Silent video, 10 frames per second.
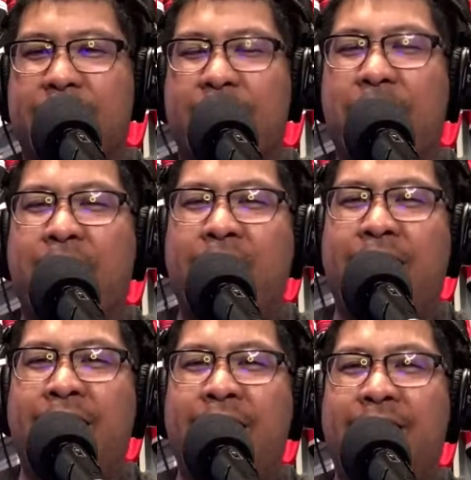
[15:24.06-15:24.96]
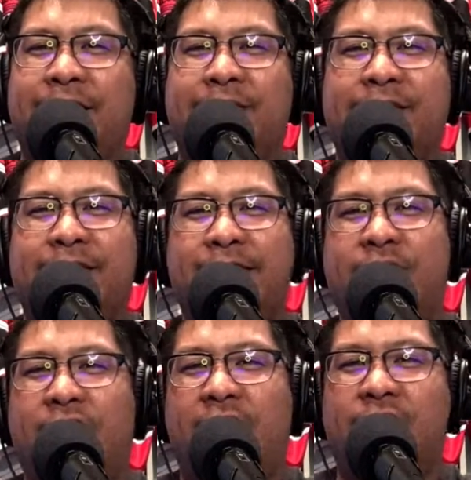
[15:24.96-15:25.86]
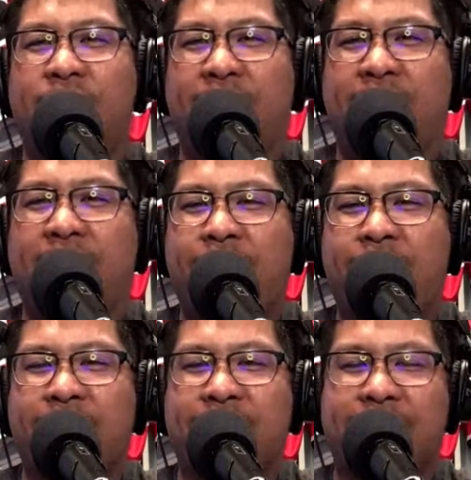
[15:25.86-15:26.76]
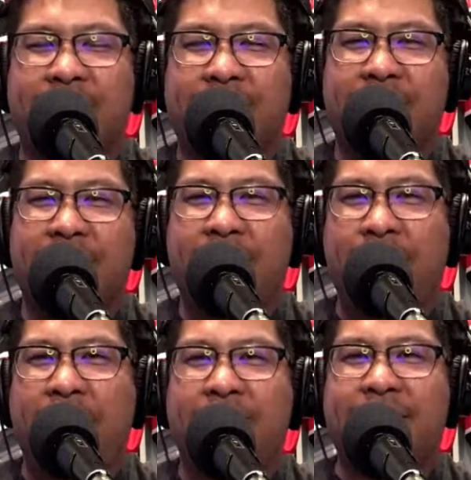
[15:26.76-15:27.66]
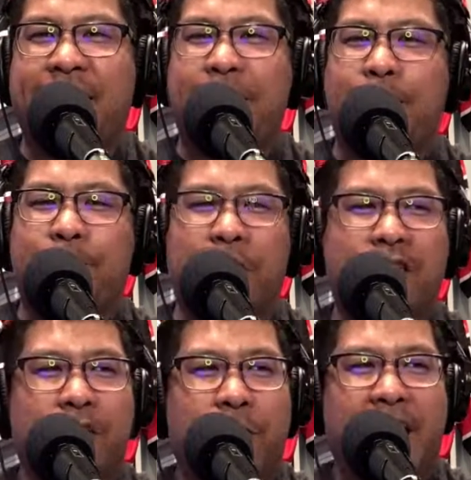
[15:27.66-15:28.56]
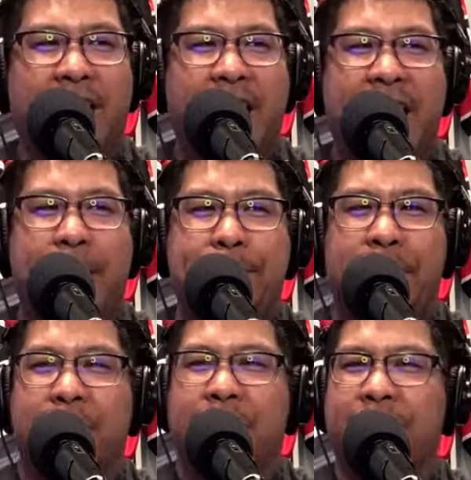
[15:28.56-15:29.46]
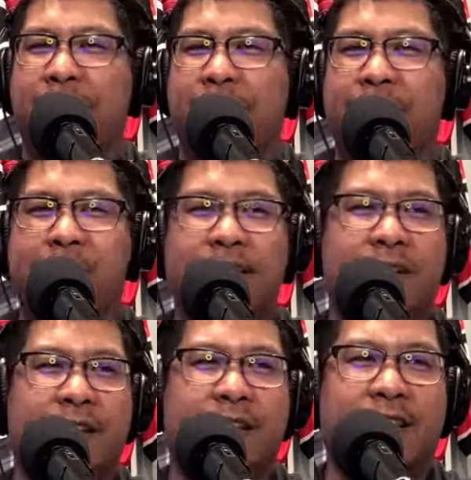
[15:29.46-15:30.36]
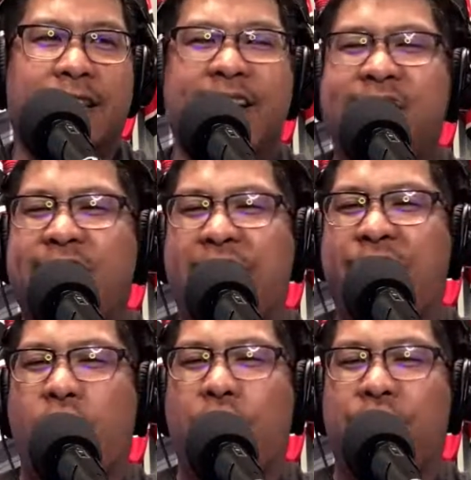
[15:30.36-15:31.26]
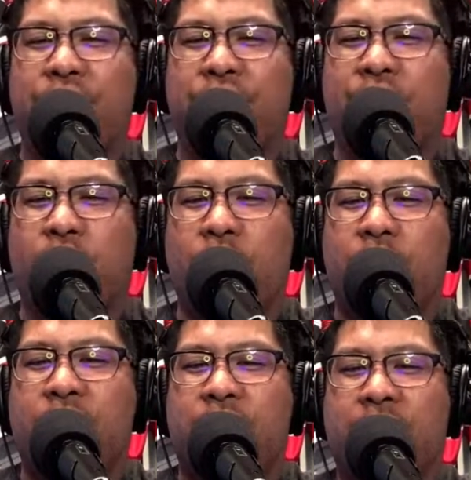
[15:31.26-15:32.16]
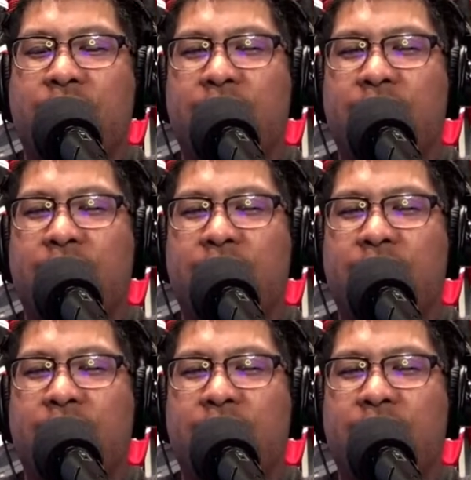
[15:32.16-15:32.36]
Come on, Joshua Harris. Come on, David Blitzer. Make it happen. Let's take over New York.